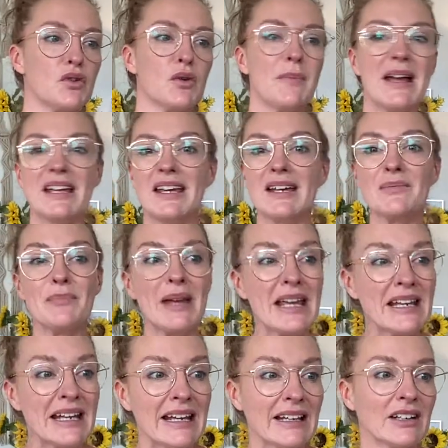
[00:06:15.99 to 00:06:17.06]
You're making
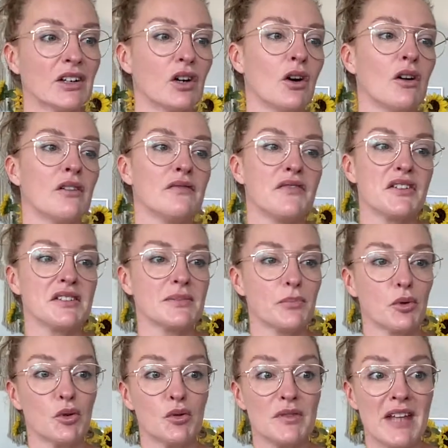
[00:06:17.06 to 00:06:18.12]
meaning of the
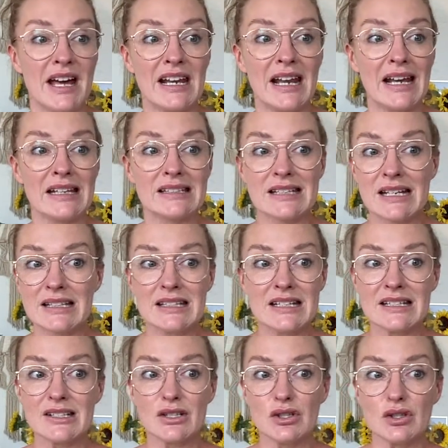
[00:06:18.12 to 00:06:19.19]
spoon that has
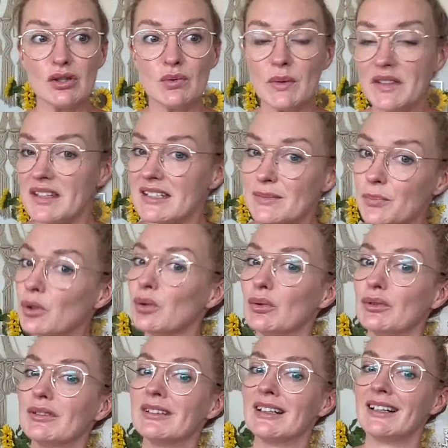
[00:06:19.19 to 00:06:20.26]
nothing to do with the
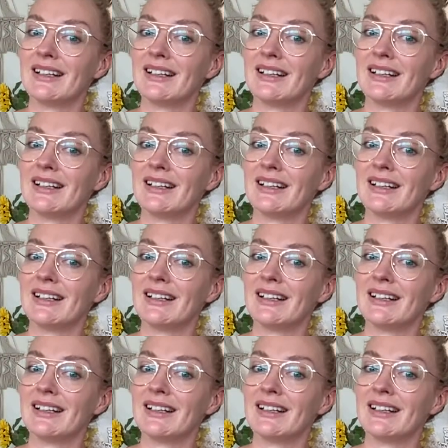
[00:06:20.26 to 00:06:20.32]
spoon